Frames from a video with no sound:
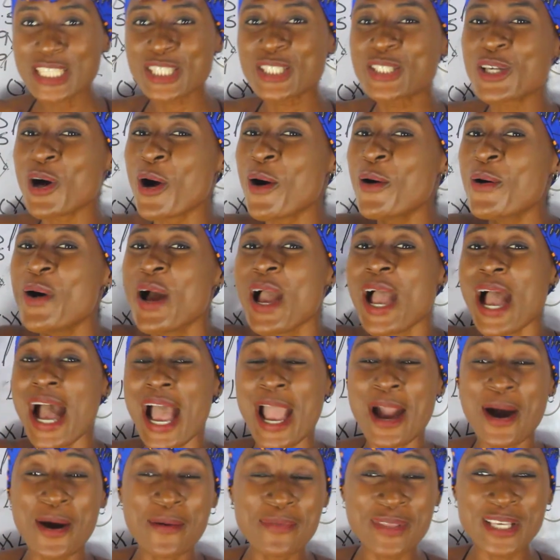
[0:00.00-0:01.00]
So
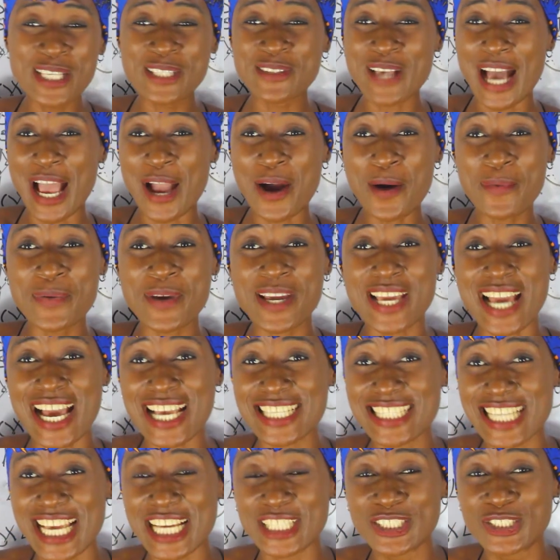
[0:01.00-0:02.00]
I hope you
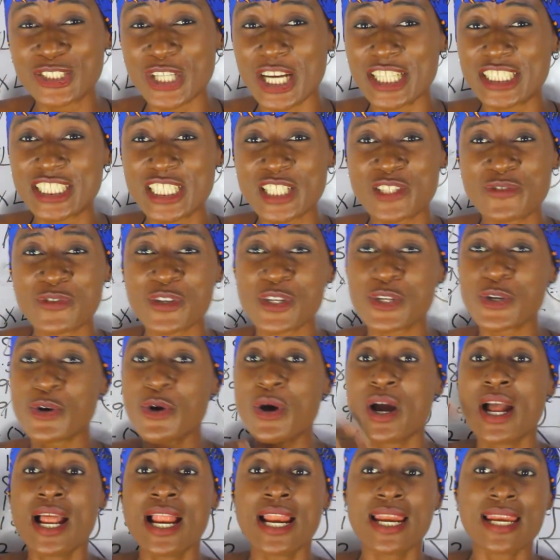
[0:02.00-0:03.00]
guys enjoyed this
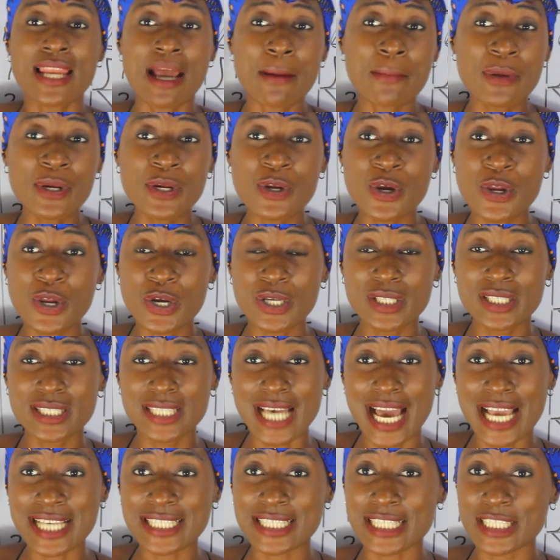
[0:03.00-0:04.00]
video. Let me know your
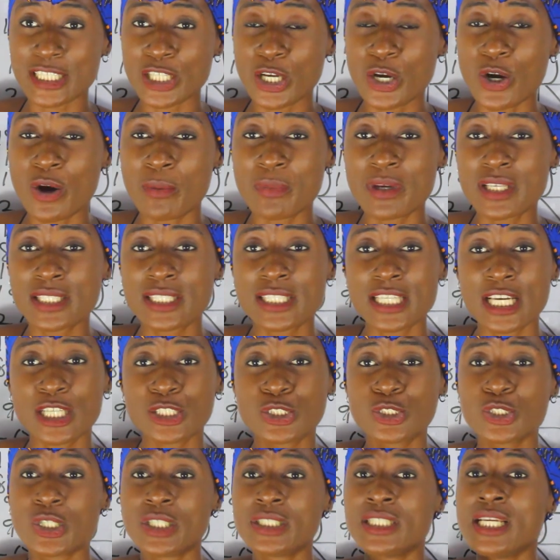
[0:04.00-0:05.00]
size in the comment
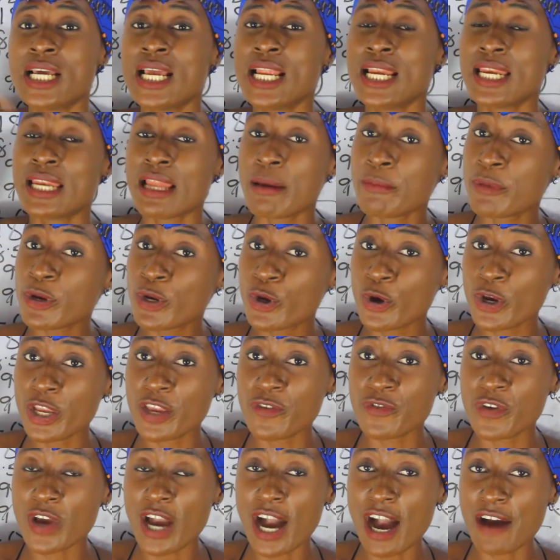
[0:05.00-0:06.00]
section. Let me know
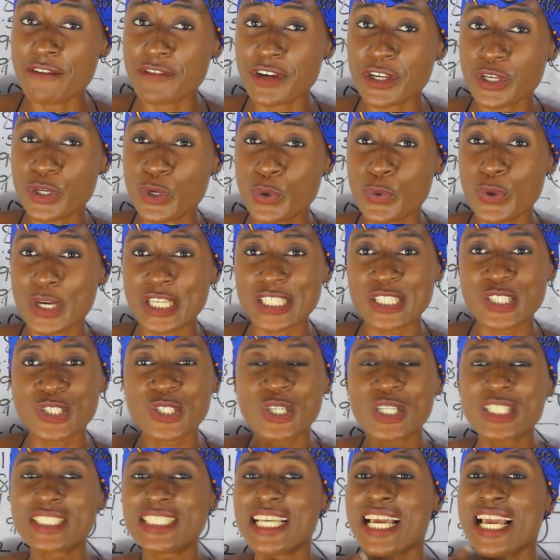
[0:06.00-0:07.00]
if you have any
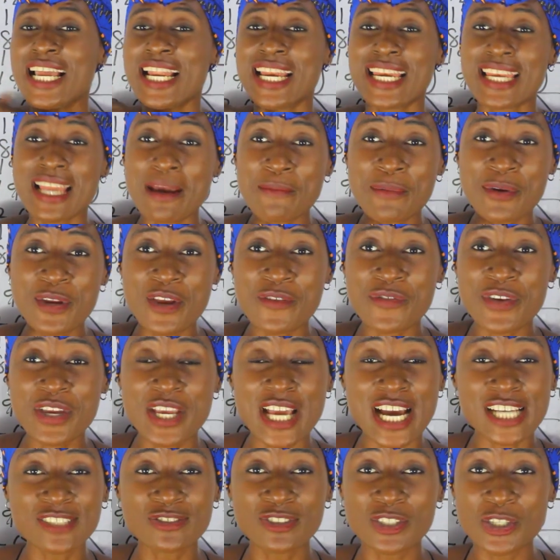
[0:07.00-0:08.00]
question. Let me know if you
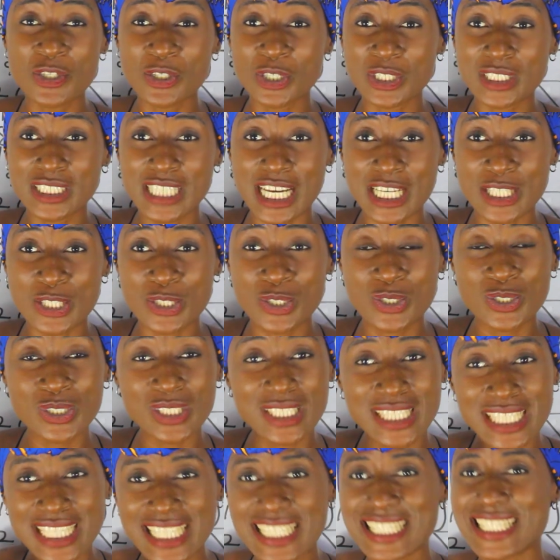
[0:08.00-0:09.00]
guys really
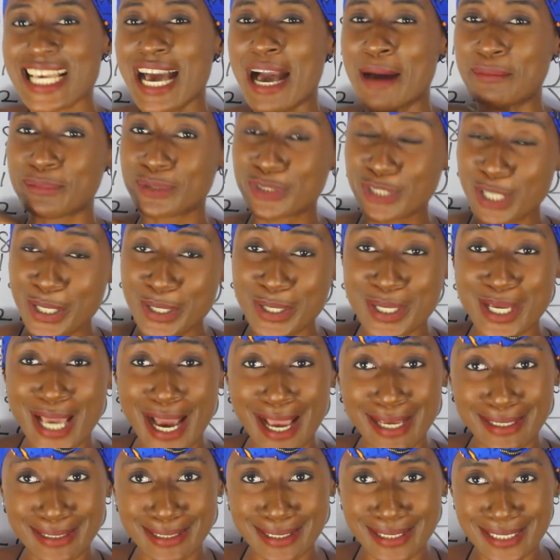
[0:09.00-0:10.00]
understood it. I'm sure you
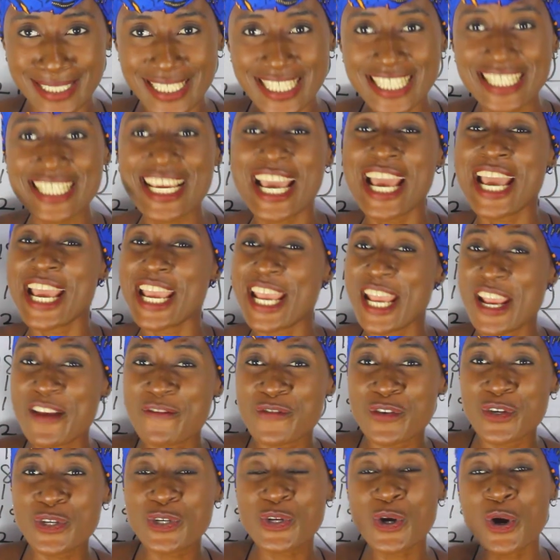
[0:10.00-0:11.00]
guys did.
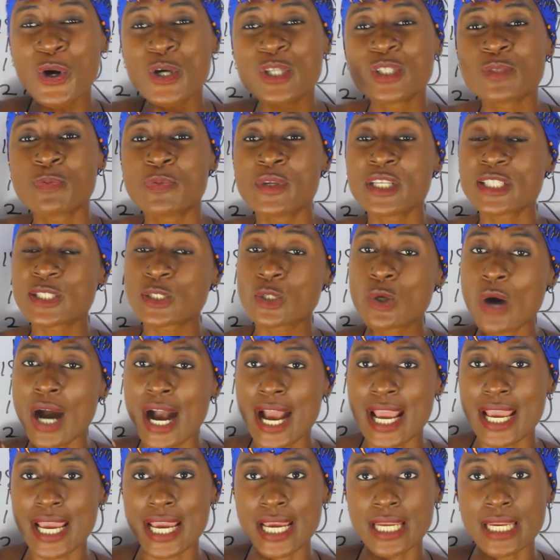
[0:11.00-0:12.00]
If you don't, please go
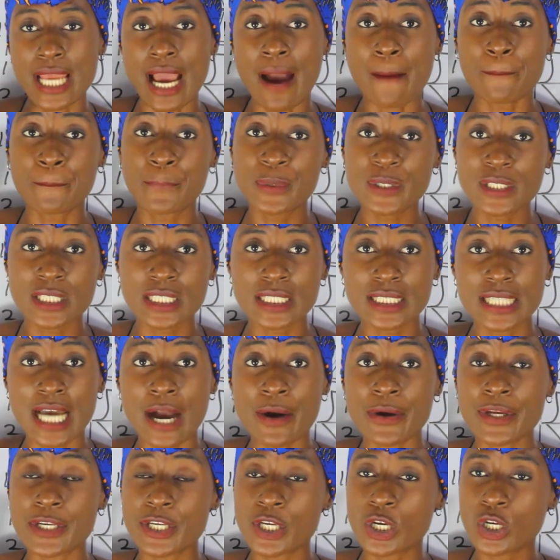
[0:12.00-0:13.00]
ahead and put it
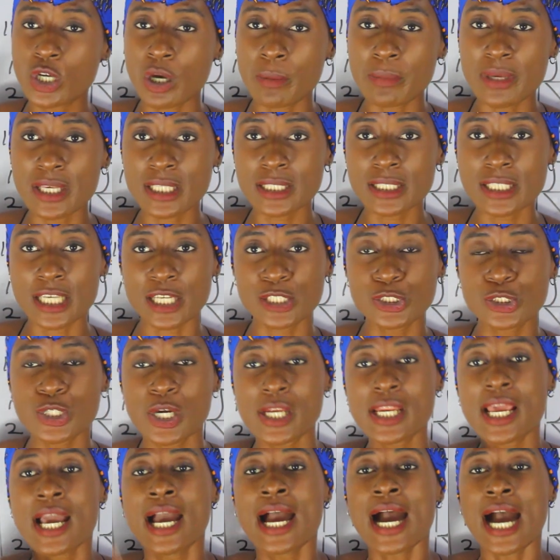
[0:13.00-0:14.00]
down in the comment section,
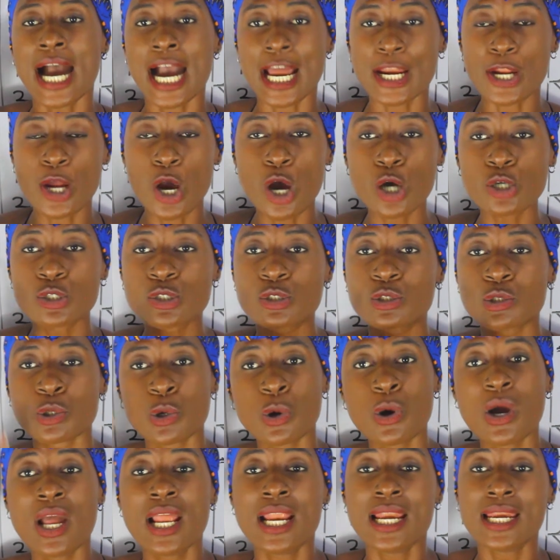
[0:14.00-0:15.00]
and
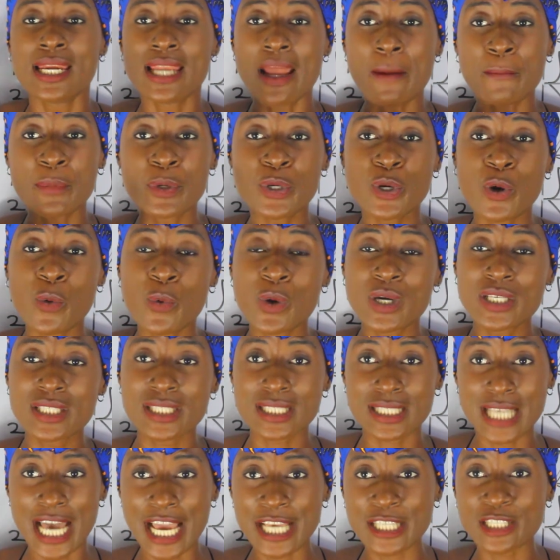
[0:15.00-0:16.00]
also let me know what
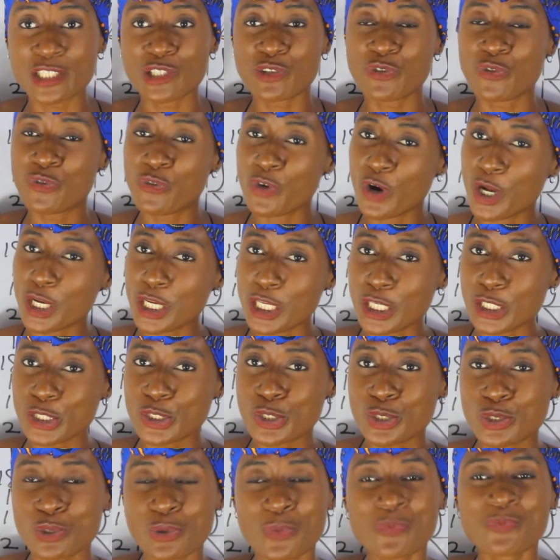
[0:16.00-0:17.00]
size you fall
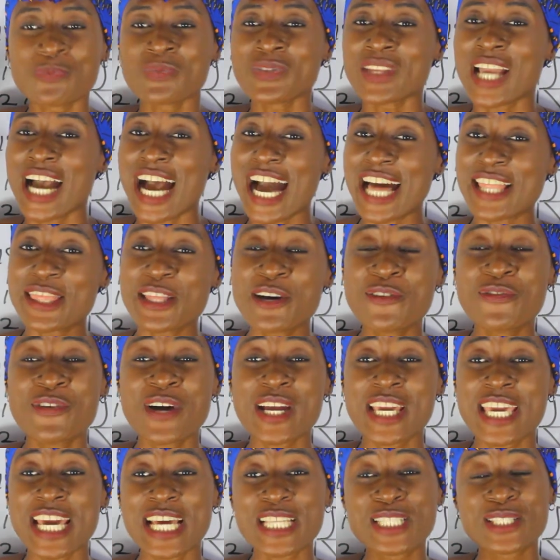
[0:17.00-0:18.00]
into. And don't
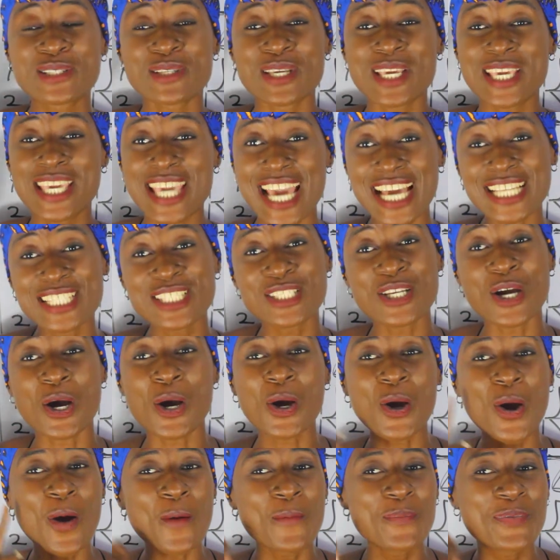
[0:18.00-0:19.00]
forget to get your
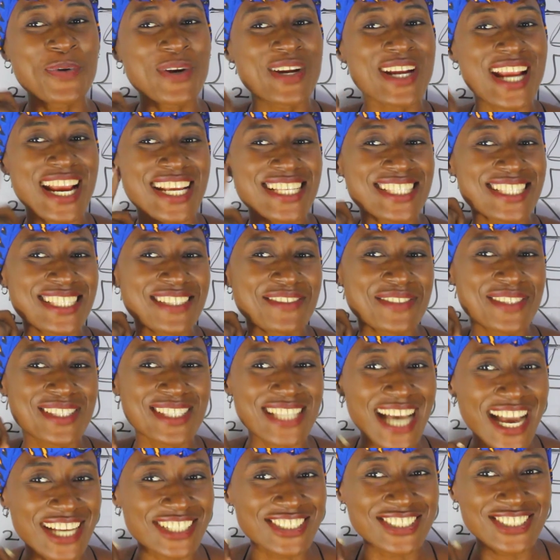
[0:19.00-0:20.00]
comprehensive
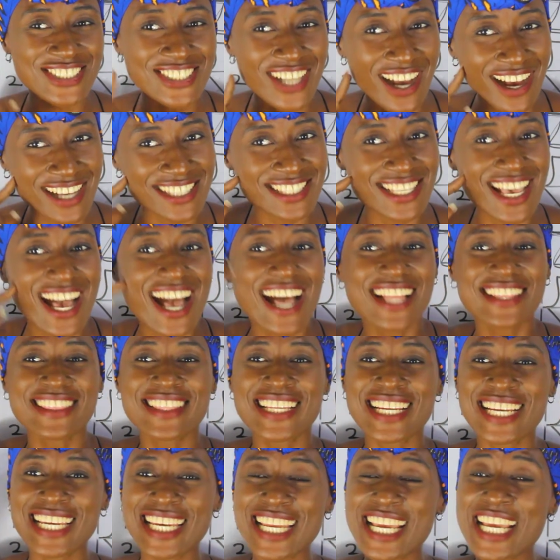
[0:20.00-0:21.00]
size chart.
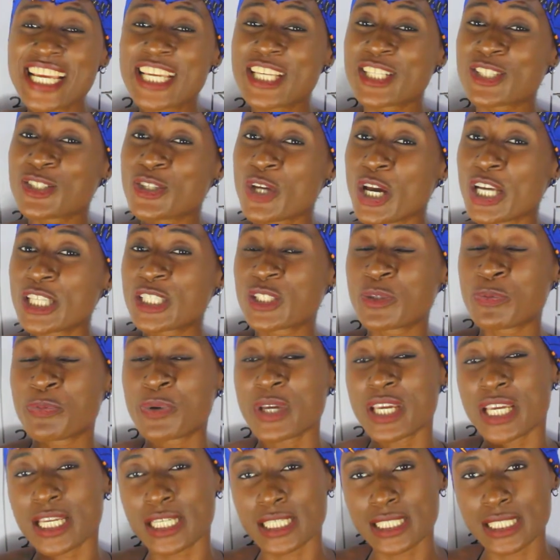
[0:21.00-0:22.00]
The link is going to
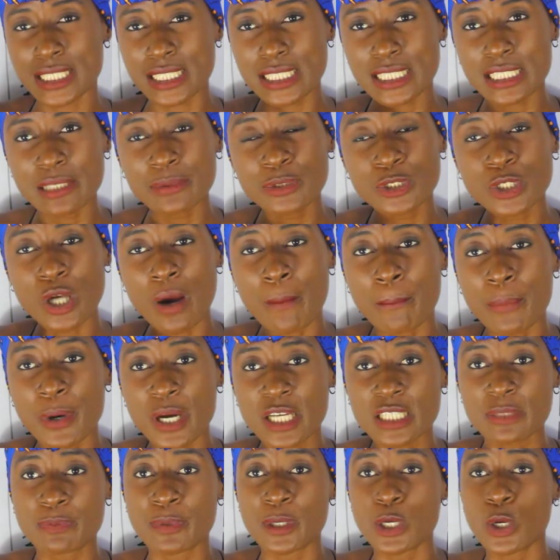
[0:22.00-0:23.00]
be in the description
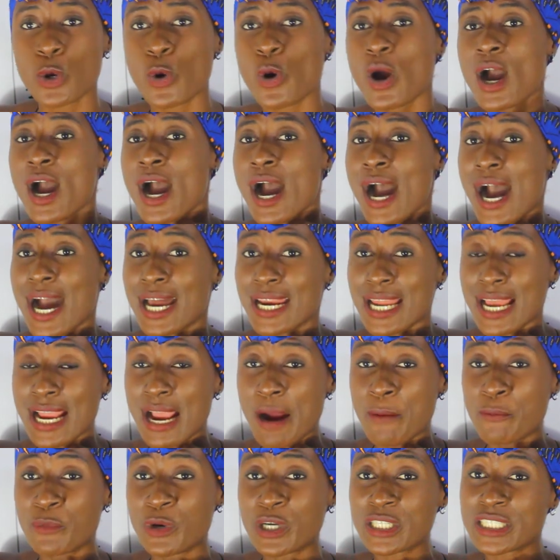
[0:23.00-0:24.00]
box below, and I
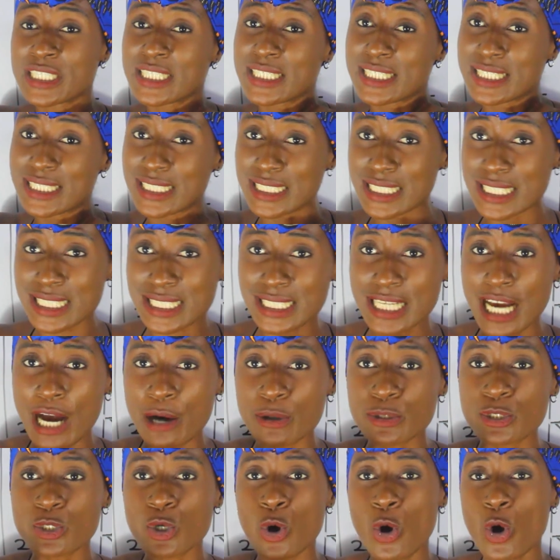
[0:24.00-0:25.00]
am running
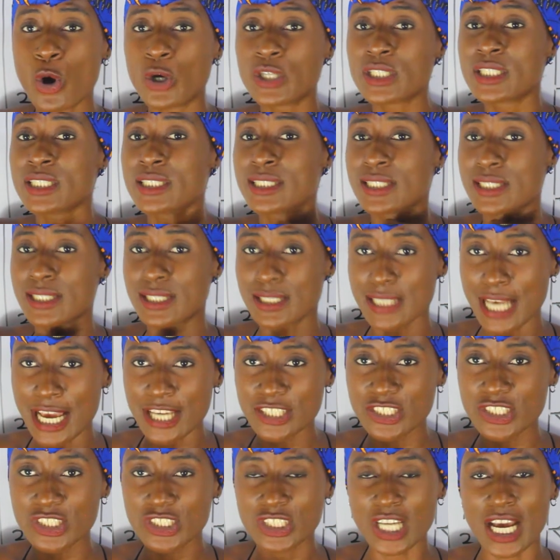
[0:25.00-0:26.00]
discounts on the
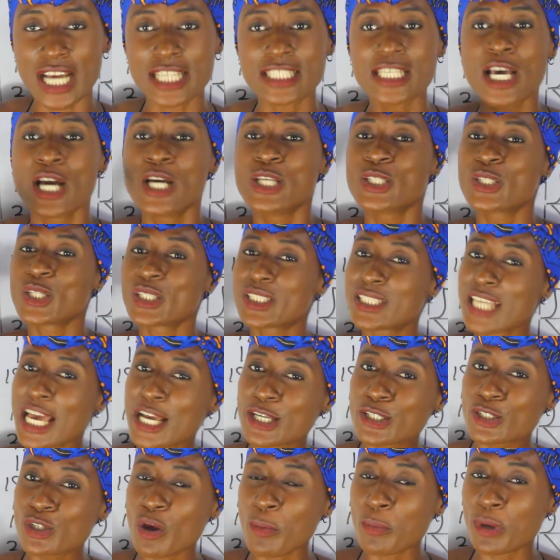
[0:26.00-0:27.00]
size chart. So
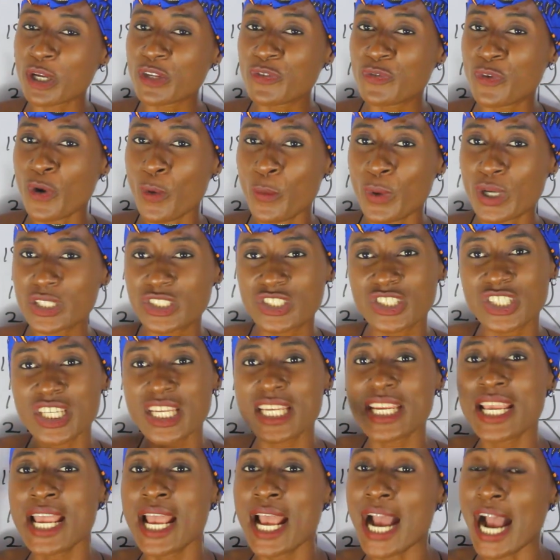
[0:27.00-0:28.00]
thanks so much for
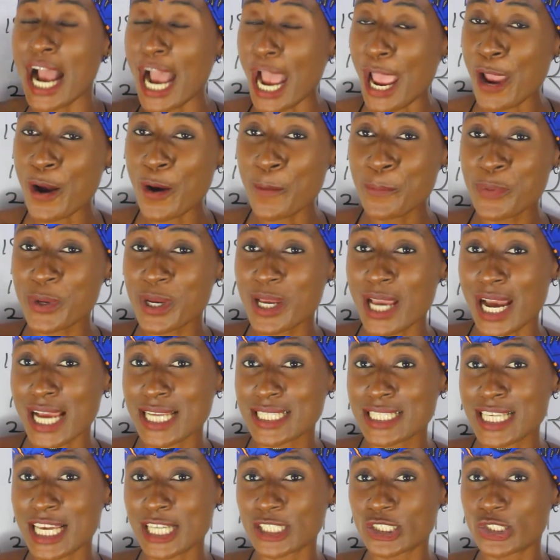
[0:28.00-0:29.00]
watching. I hope you
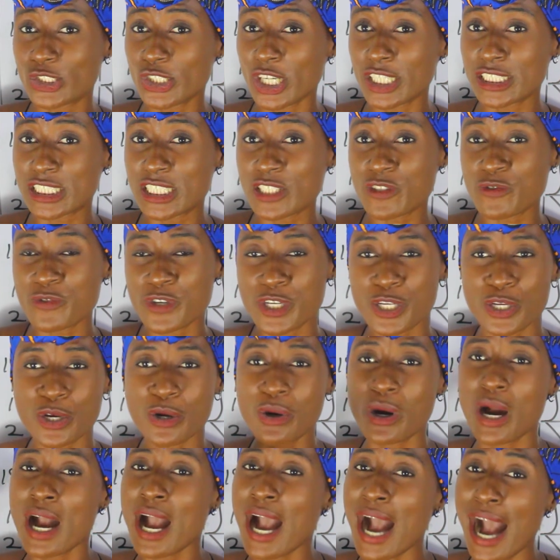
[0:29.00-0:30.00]
guys enjoyed this
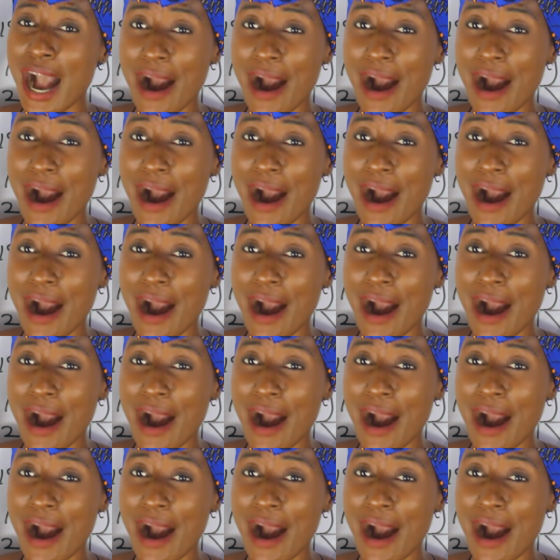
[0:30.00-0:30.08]
video.